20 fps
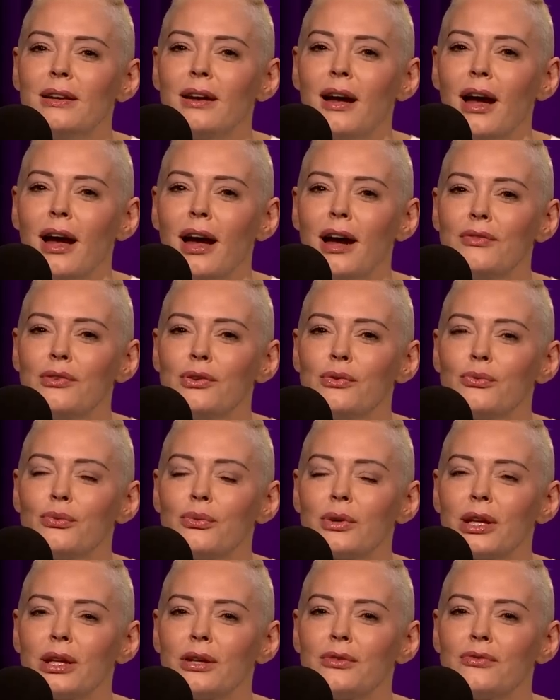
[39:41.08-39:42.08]
I haven't
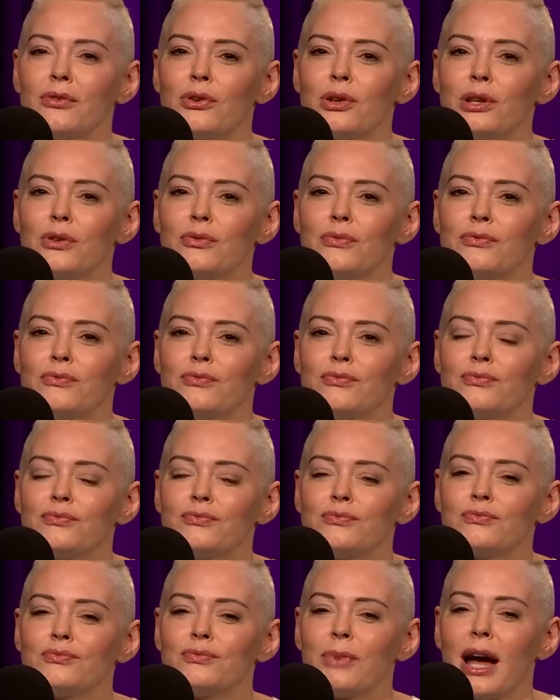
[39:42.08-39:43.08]
really fully
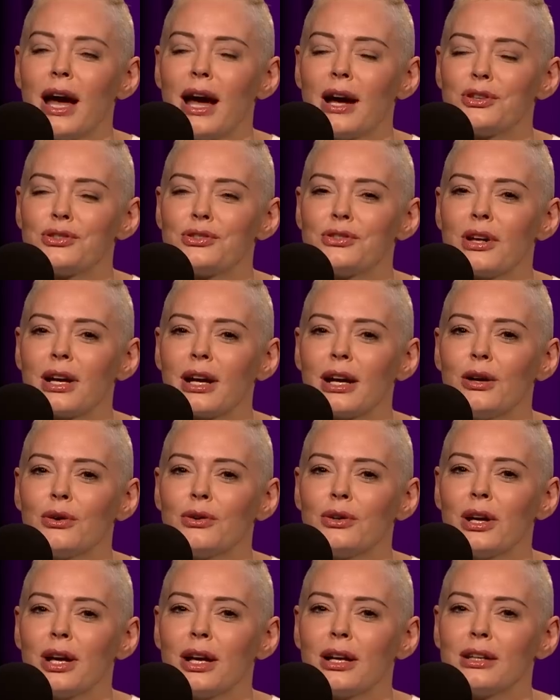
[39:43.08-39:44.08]
hashed that
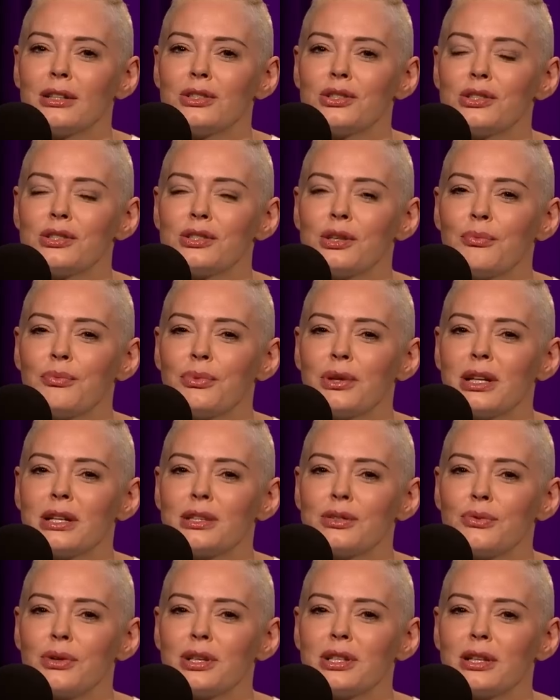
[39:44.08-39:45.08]
out yet. It's just something
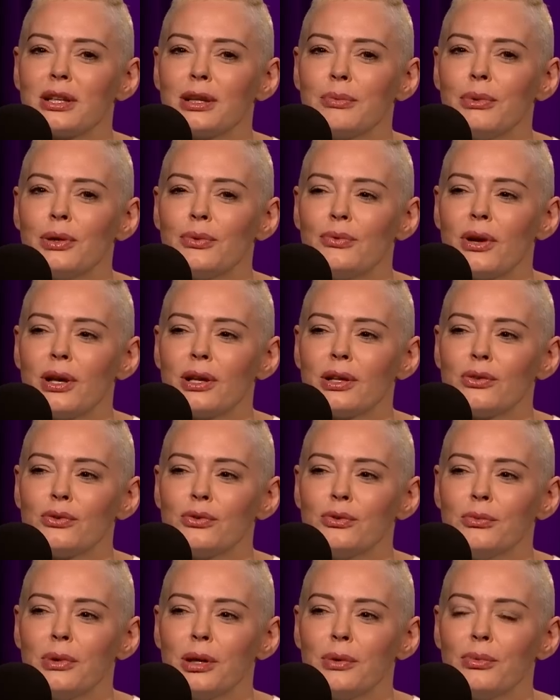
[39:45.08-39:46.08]
that's recently been running
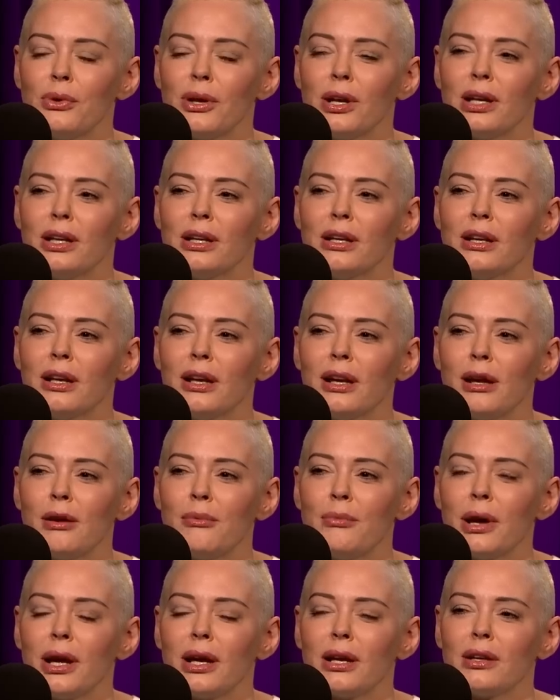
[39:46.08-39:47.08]
through my brain. And I
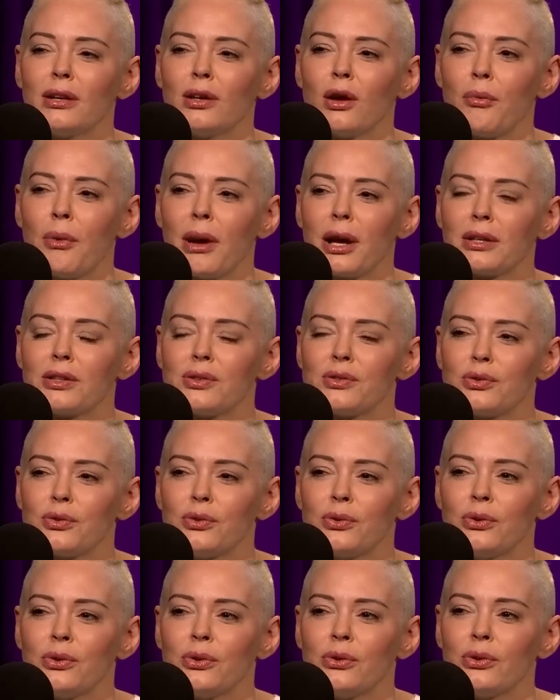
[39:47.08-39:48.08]
might go back to
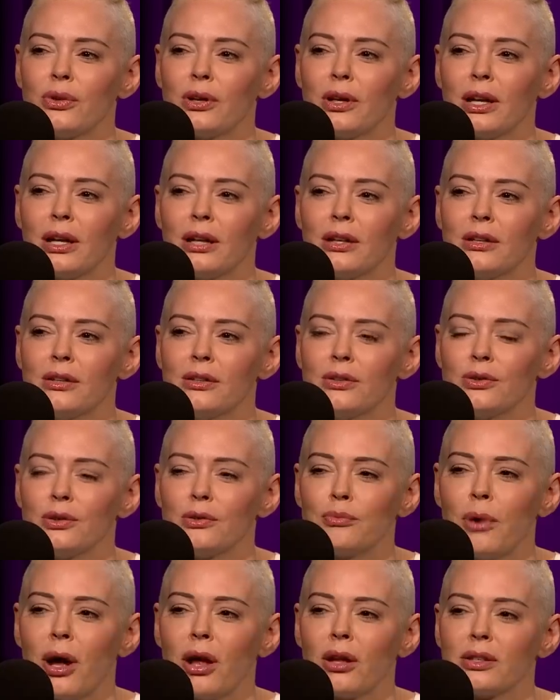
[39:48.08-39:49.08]
school and do
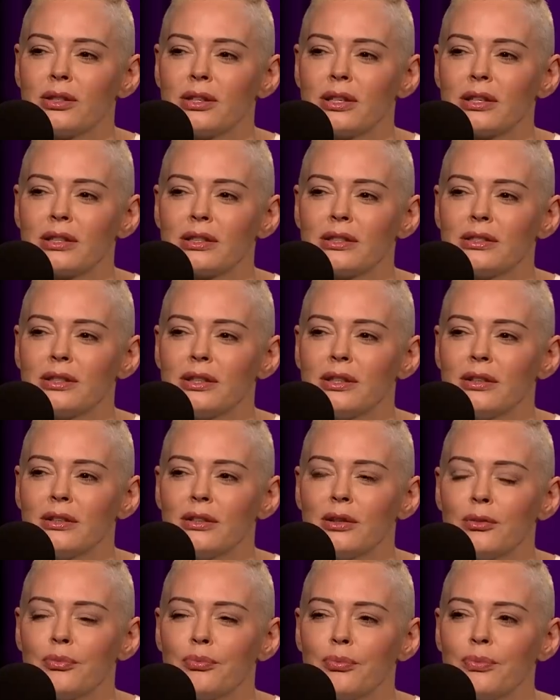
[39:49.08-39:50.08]
a politics and
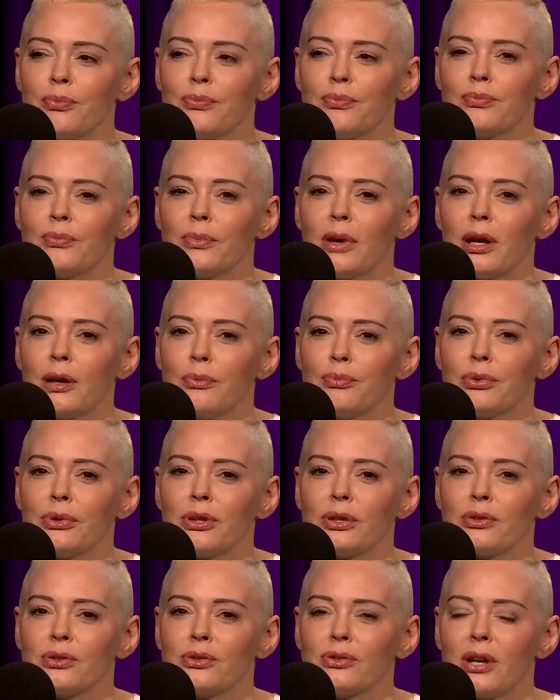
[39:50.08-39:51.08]
a, a
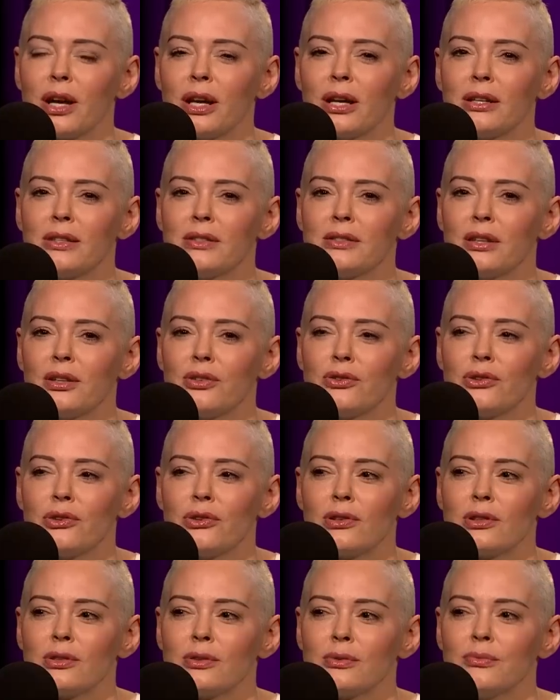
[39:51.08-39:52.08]
political science and
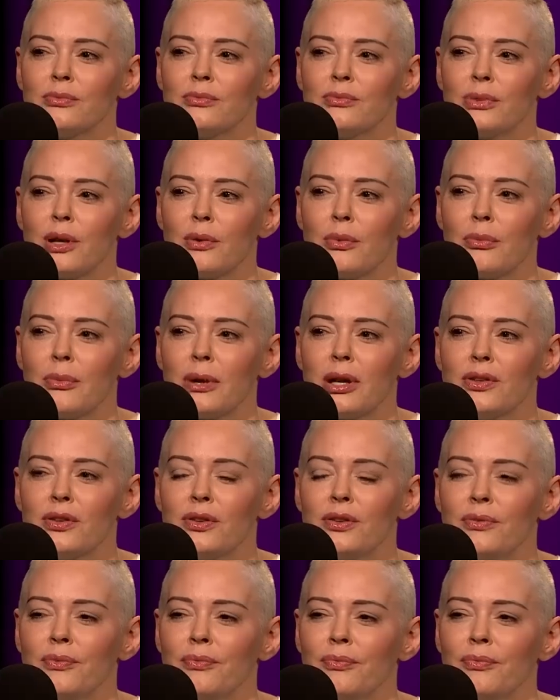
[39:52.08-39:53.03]
journalism double major.